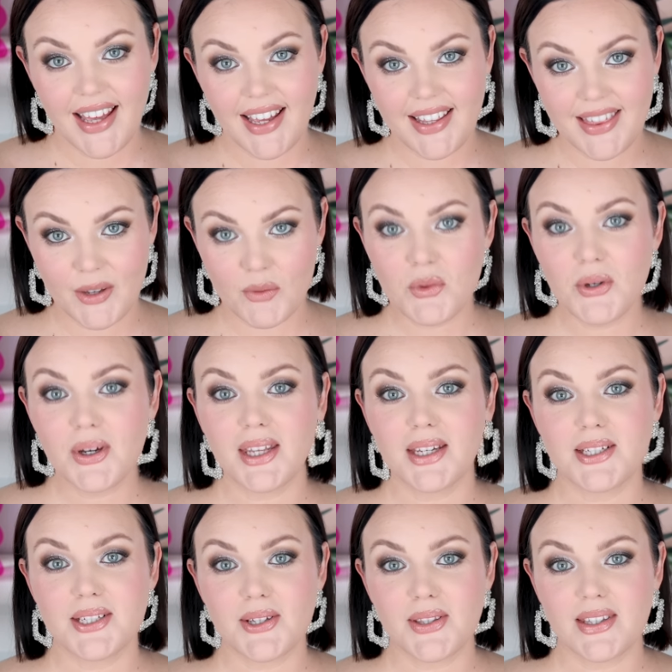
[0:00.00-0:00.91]
and then we'll get
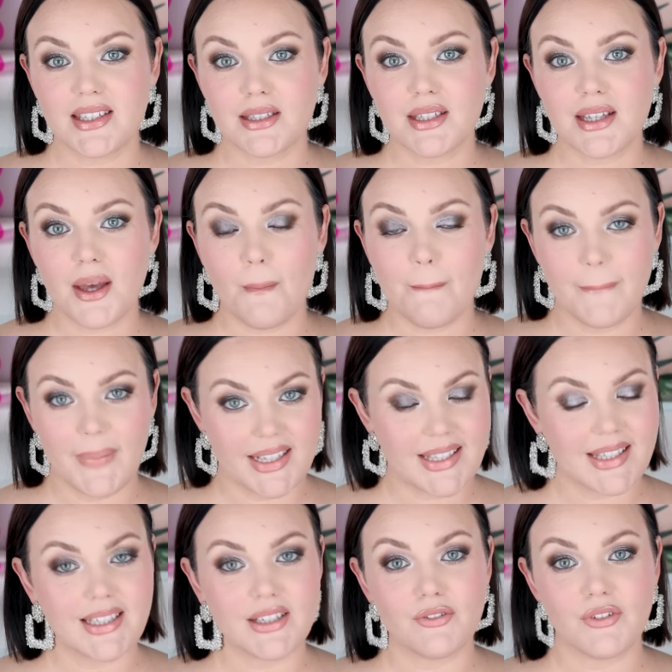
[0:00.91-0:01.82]
into this
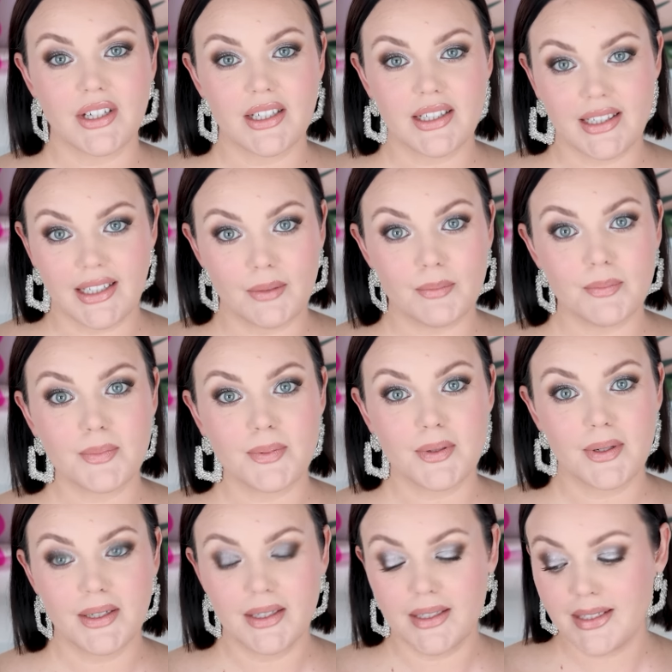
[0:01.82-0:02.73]
massive lip
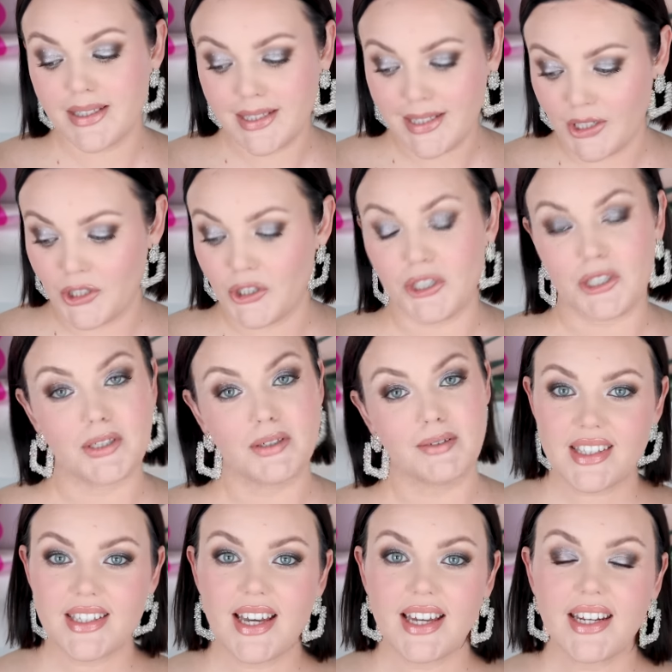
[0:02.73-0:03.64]
section.
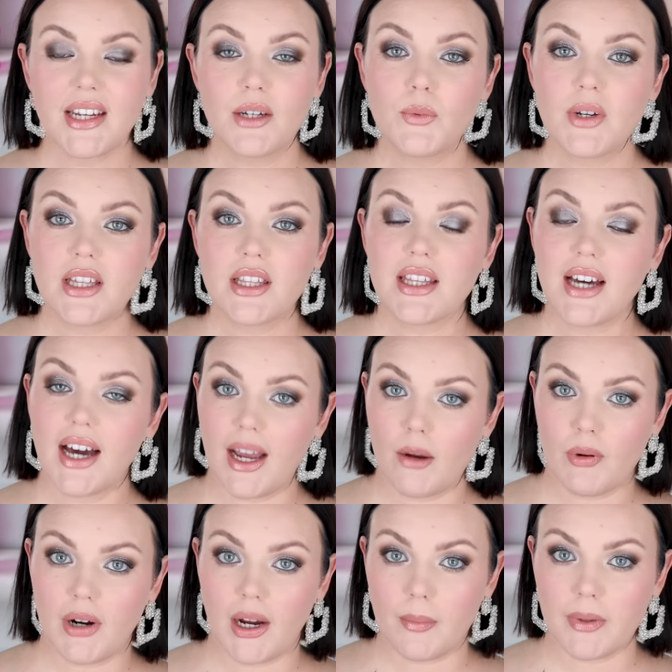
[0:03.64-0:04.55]
Starting with eye
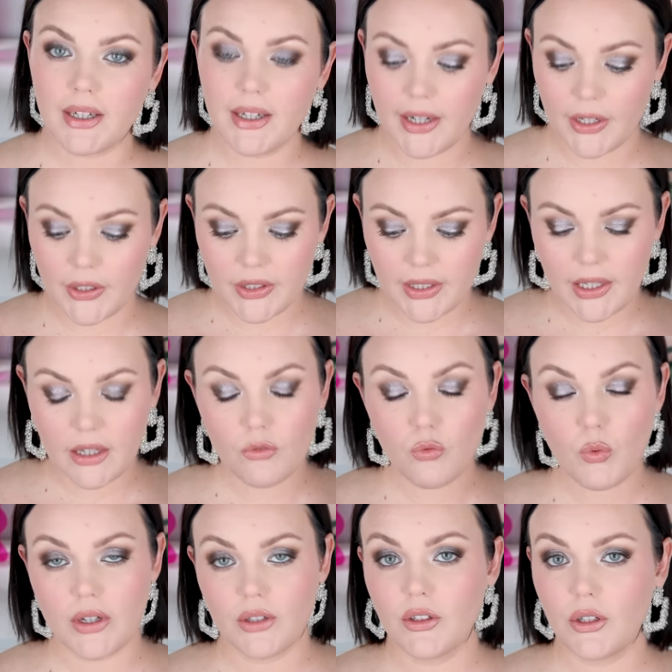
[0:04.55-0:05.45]
primer, I only
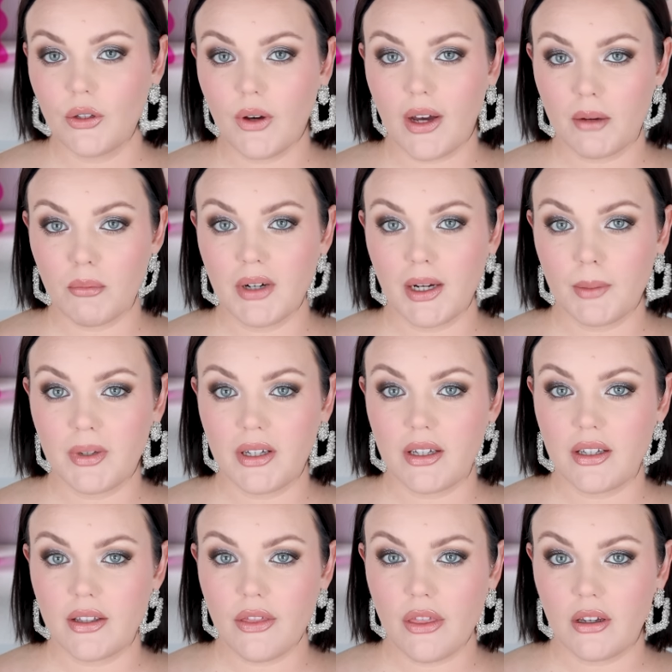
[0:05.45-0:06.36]
have one new eye
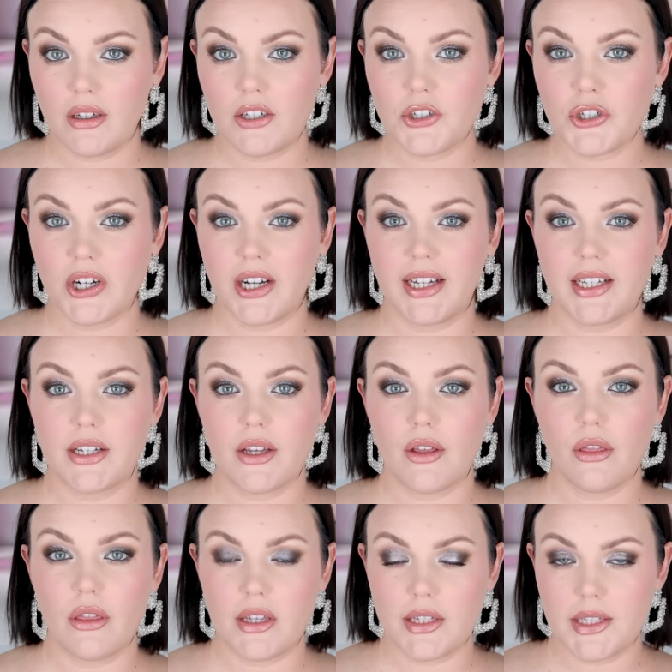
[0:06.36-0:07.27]
primer that I
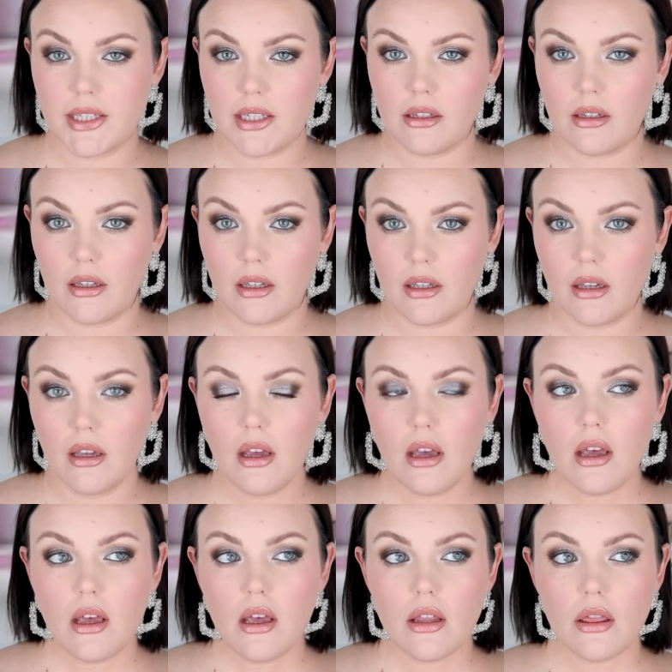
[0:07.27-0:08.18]
tried this year
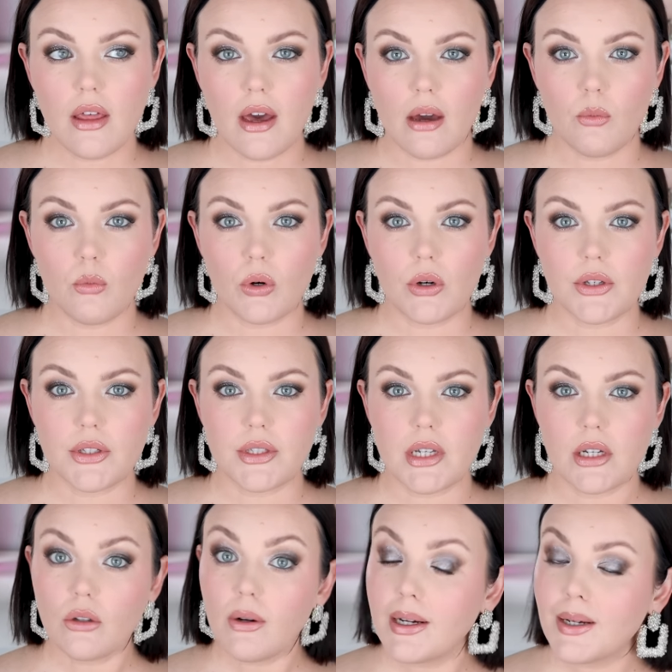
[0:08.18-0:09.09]
that was
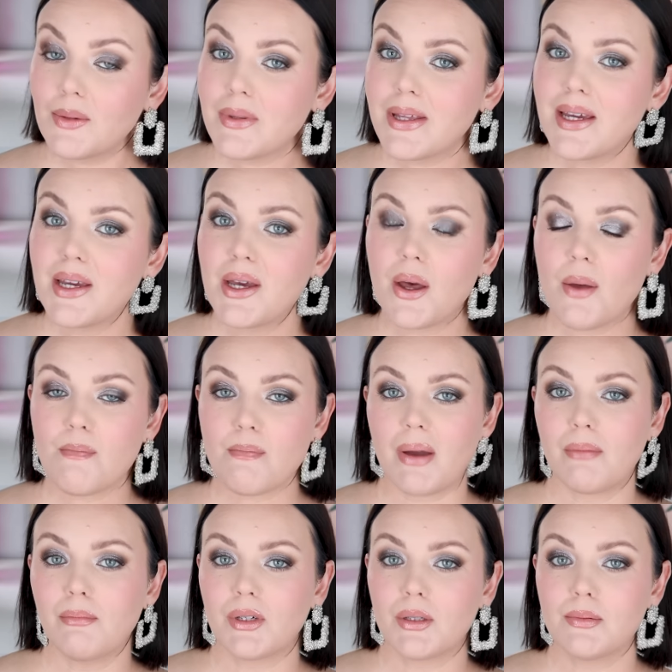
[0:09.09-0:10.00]
incredibly
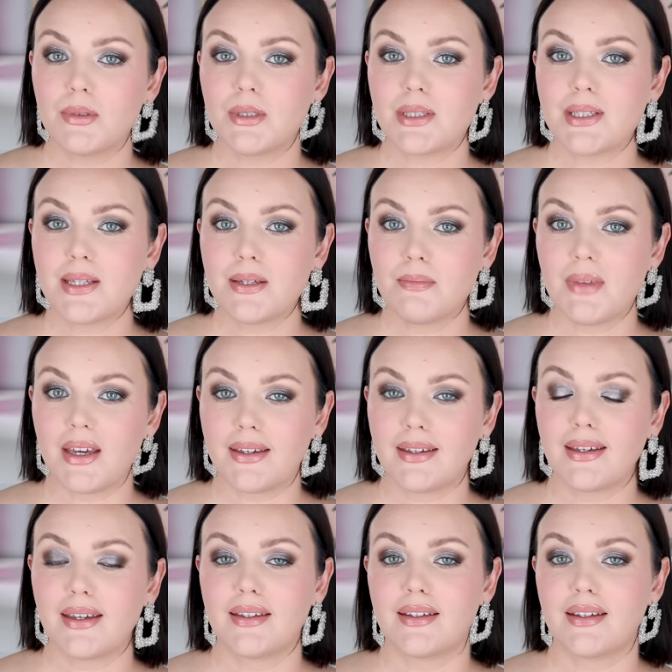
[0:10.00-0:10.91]
memorable to
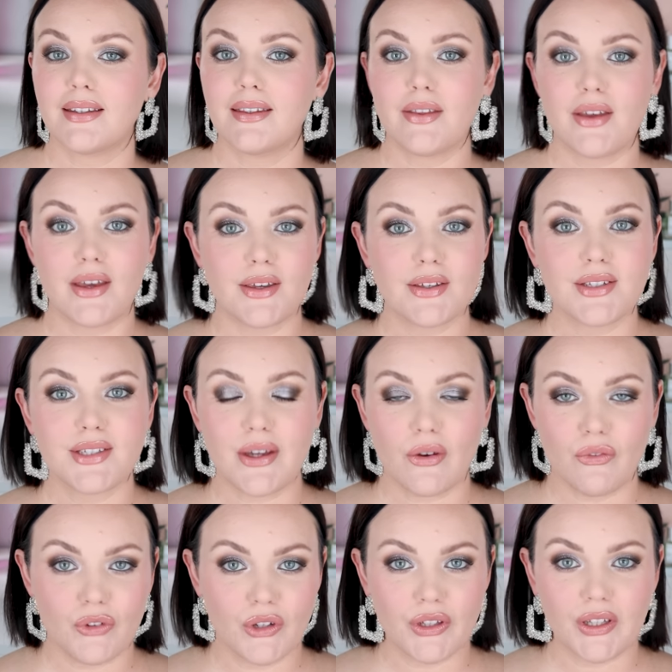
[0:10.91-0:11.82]
me and I think
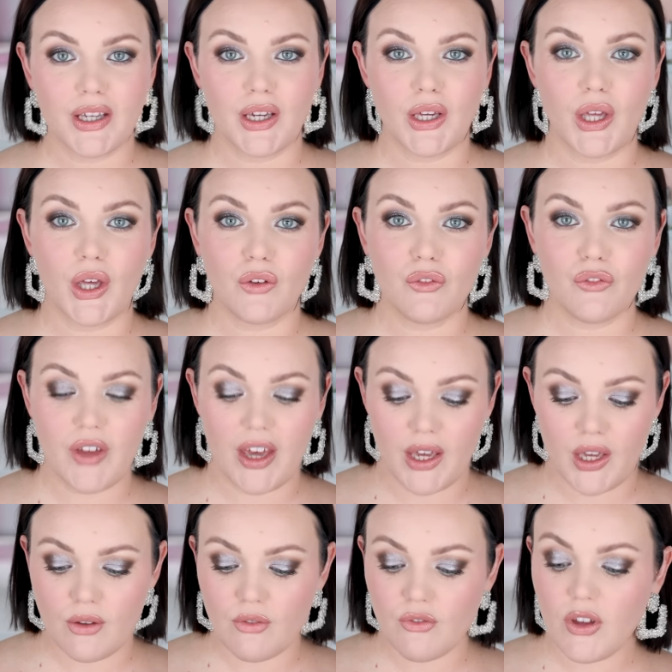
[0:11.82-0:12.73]
definitely a
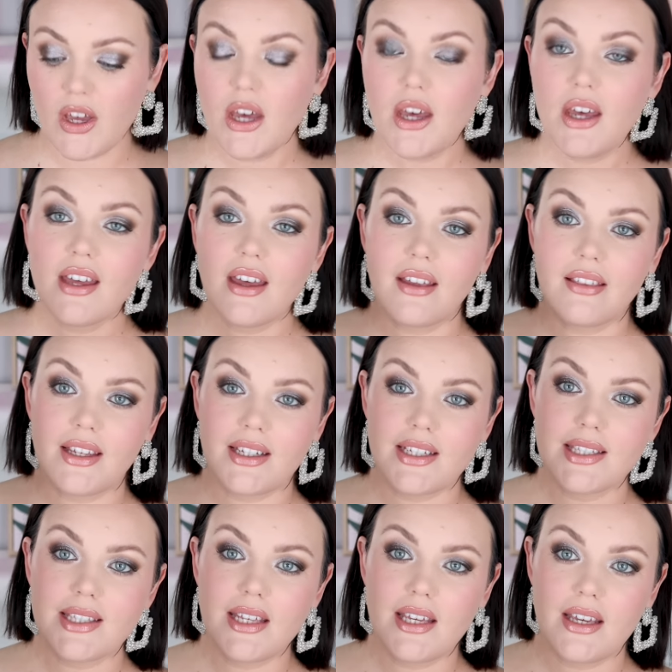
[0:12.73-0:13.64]
fave, and that
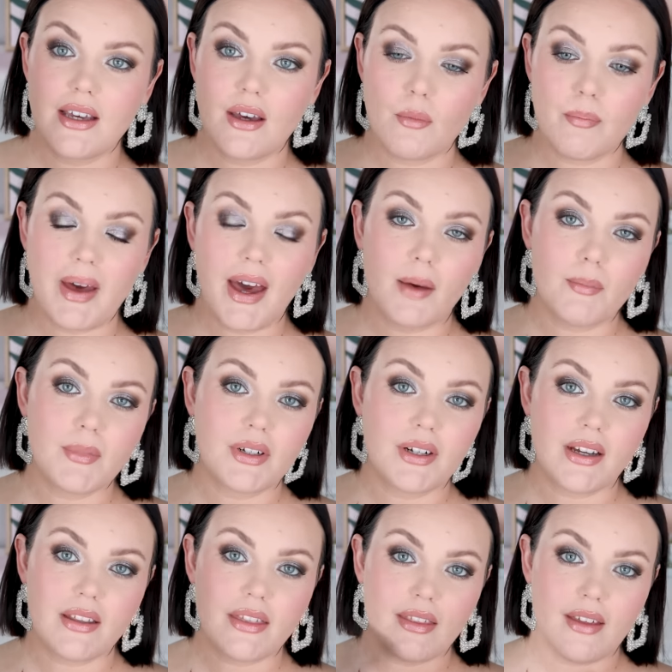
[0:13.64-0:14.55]
is the Pat
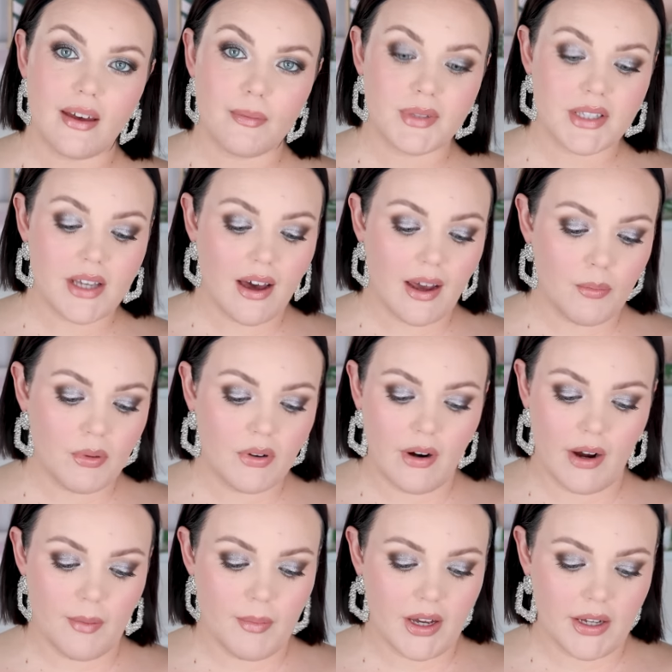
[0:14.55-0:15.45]
McGrath Labs eye
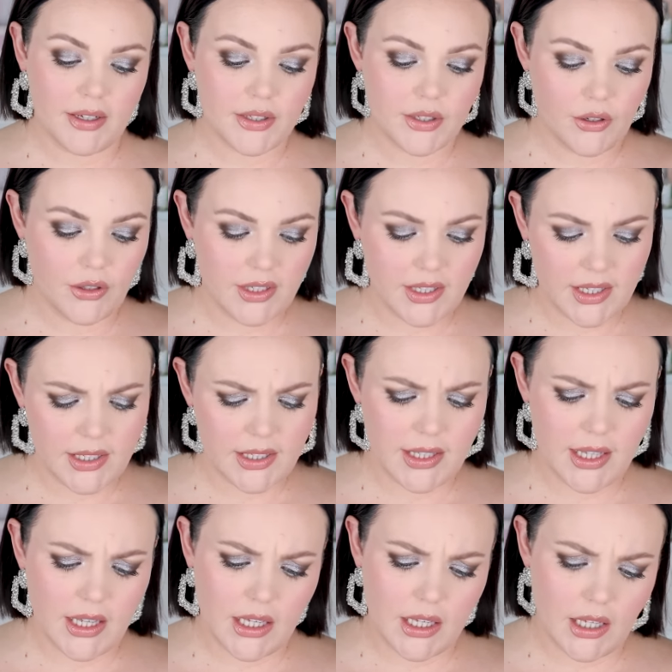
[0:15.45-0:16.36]
primer. So this is
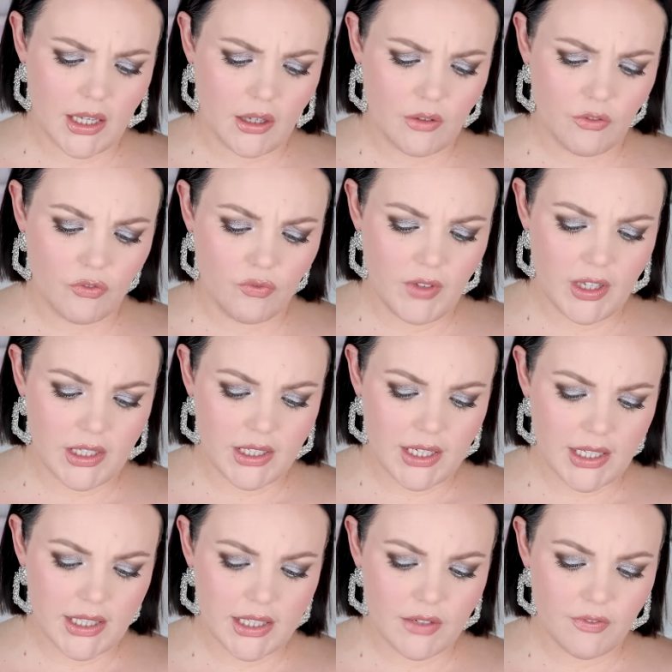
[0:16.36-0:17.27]
the
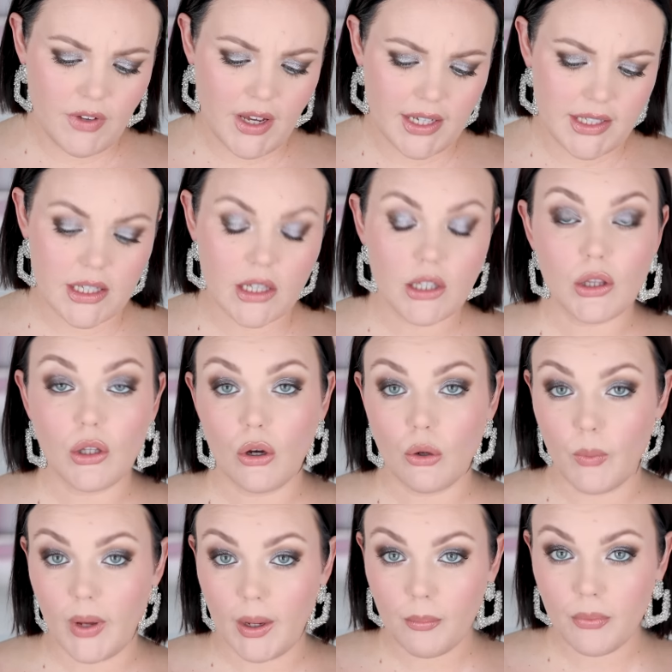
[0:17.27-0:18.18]
Intensifeyes
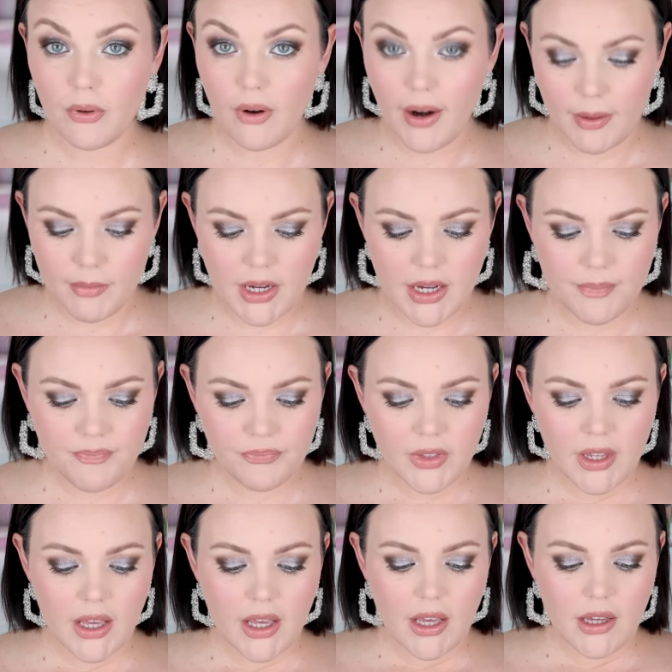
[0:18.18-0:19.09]
Longwear Primer.
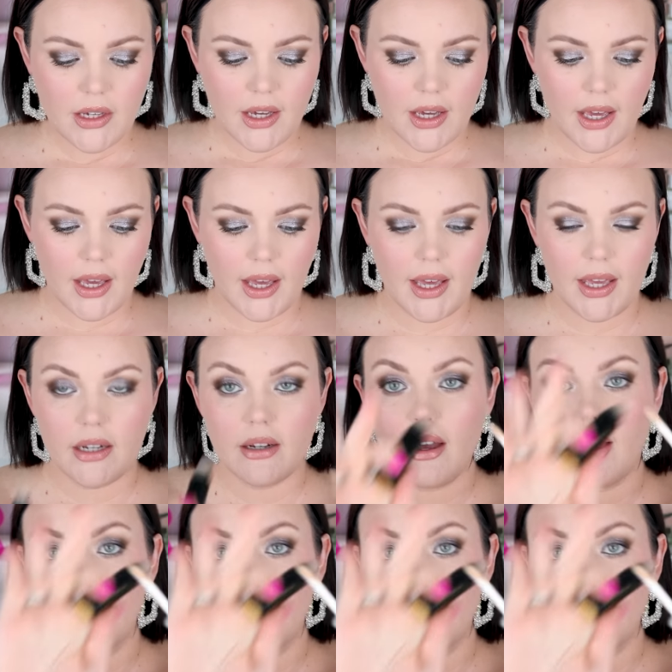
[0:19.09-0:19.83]
And